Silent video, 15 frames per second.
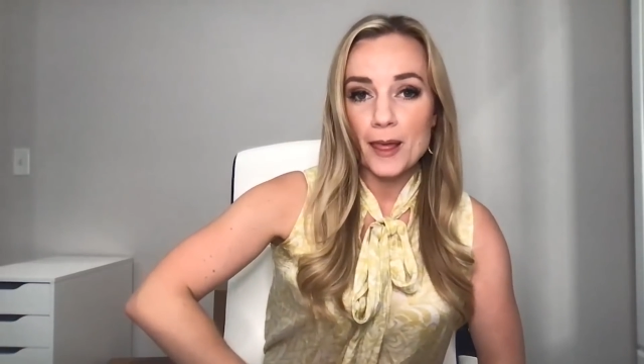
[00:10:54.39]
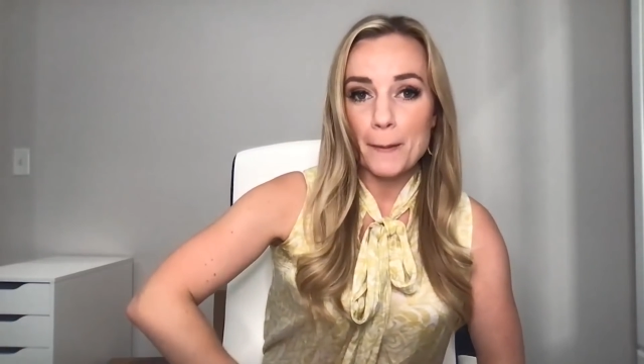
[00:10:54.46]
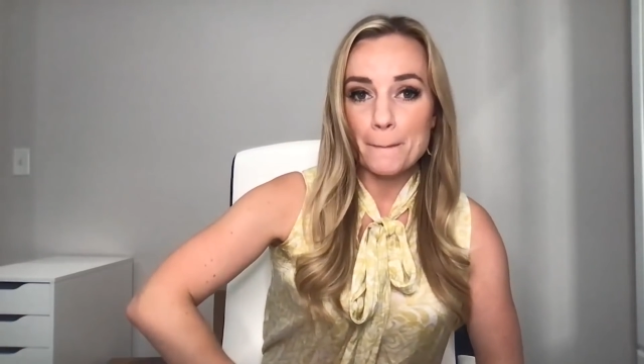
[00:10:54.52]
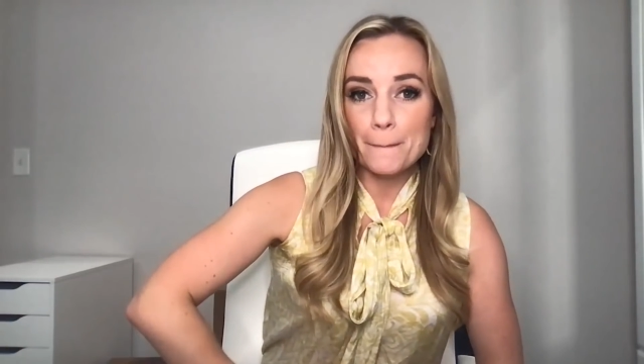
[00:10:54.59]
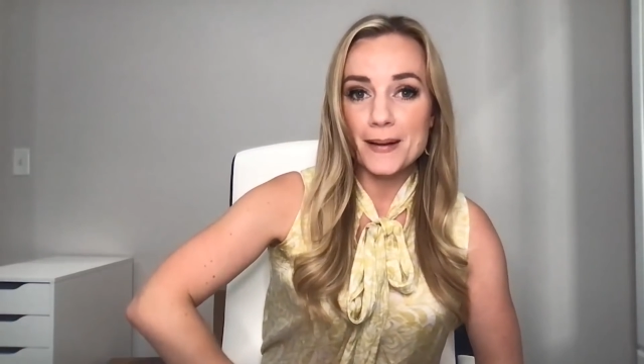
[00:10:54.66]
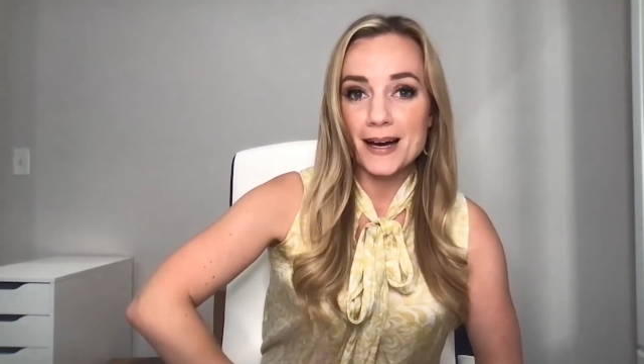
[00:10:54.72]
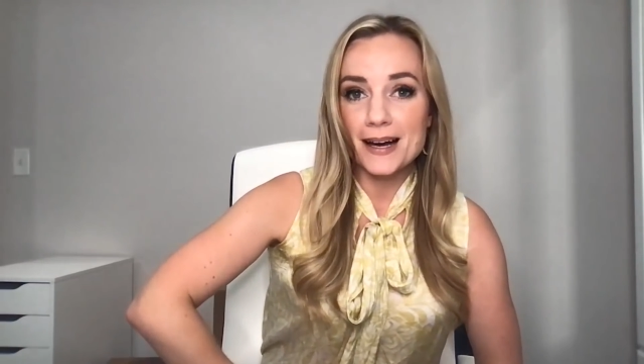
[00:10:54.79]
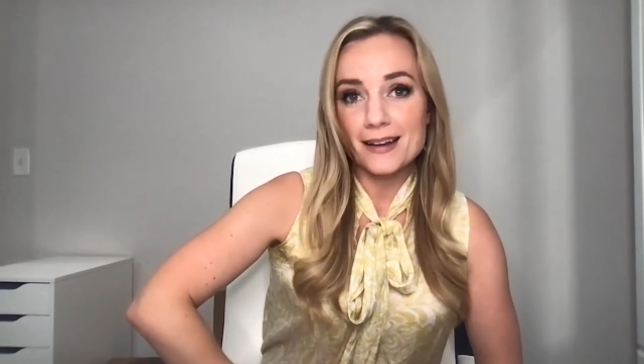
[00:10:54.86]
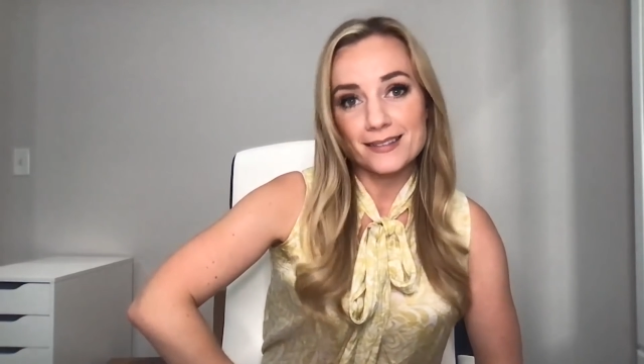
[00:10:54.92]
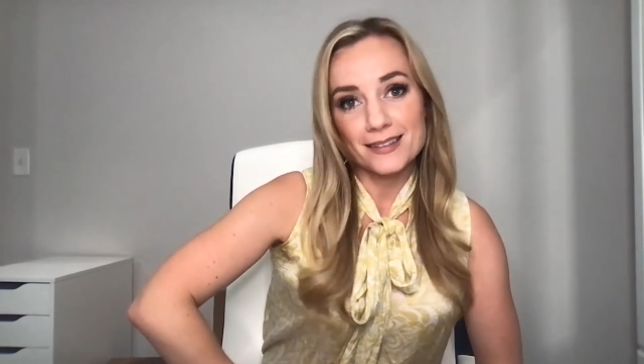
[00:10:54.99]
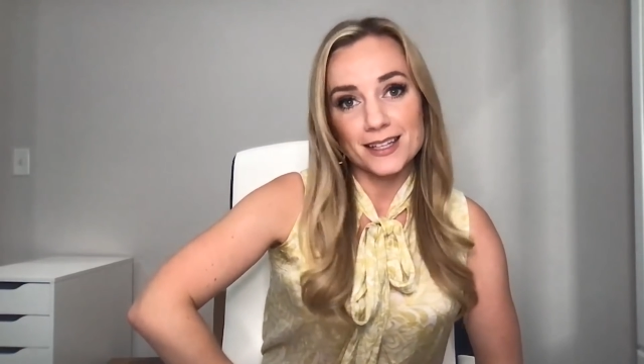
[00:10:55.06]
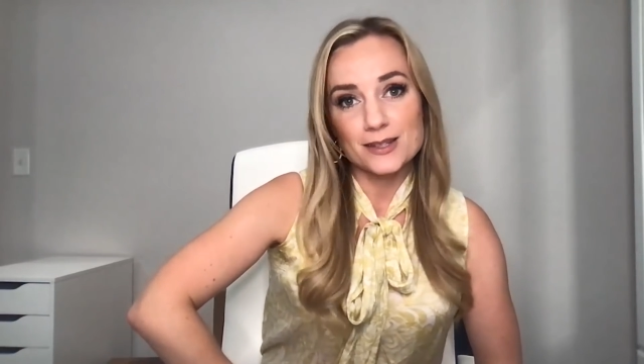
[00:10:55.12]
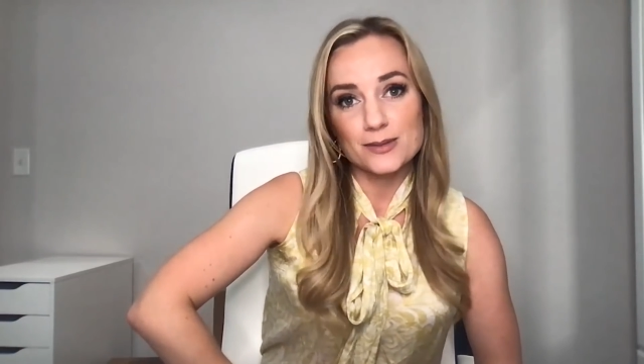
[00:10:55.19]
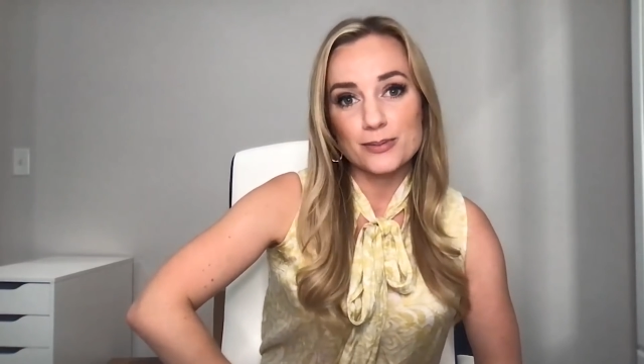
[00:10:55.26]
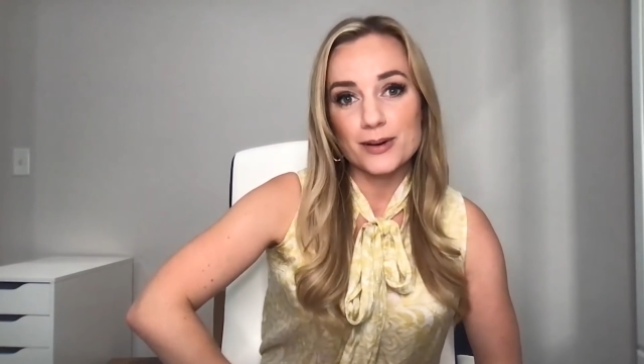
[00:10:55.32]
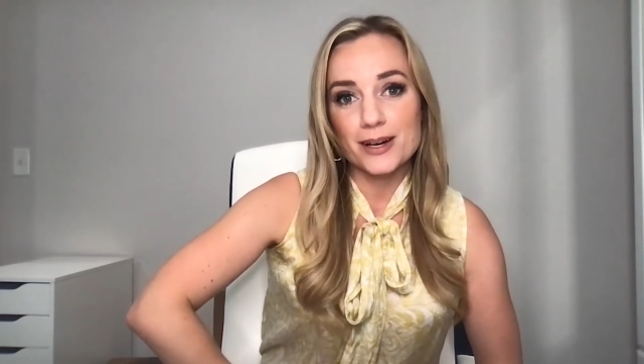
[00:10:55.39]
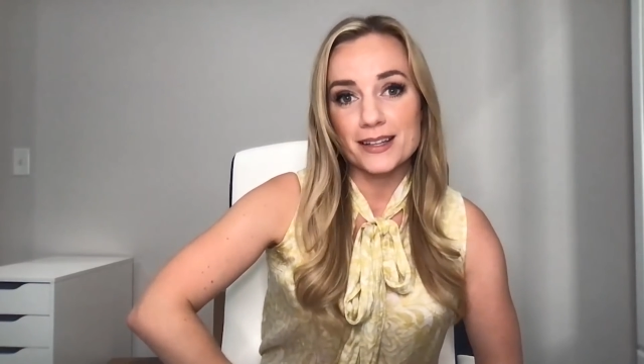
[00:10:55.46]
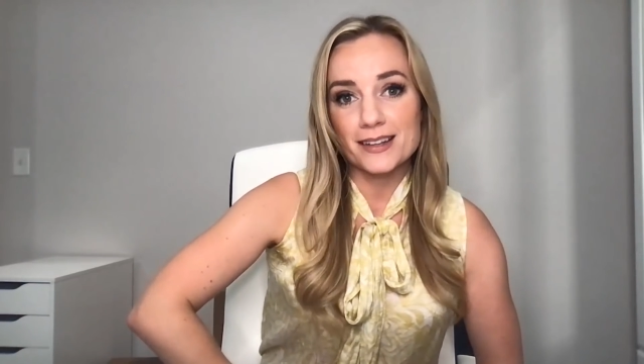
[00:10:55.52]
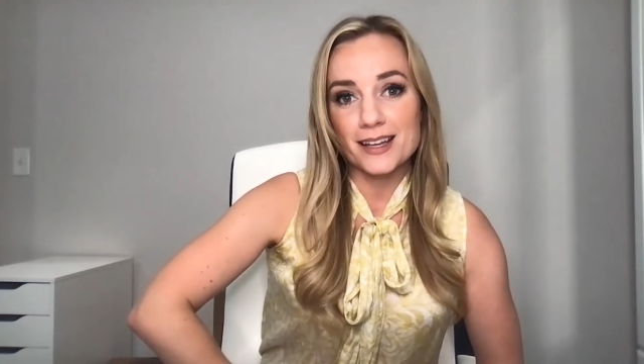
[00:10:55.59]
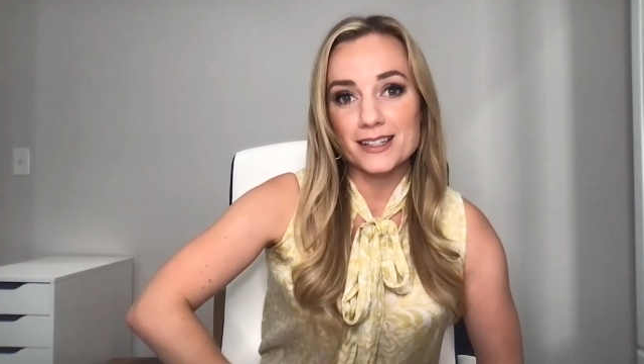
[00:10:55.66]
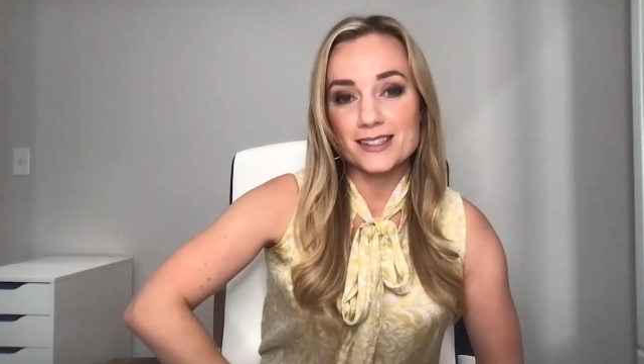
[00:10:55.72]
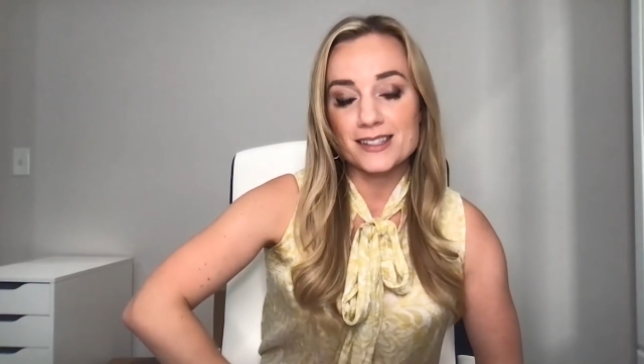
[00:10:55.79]
but that's what
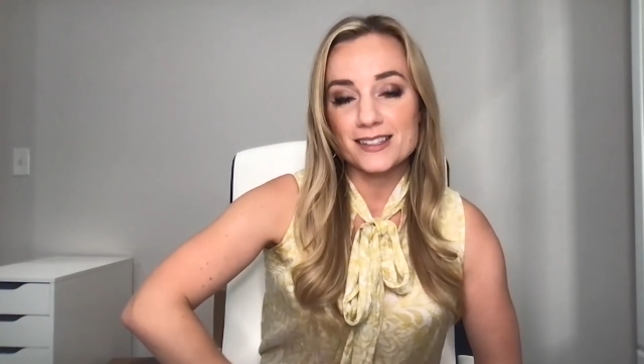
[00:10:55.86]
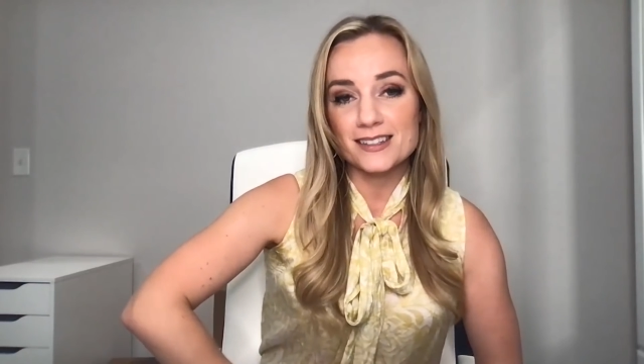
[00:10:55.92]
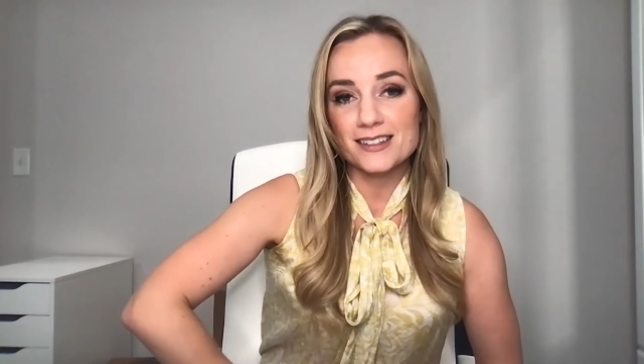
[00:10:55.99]
that's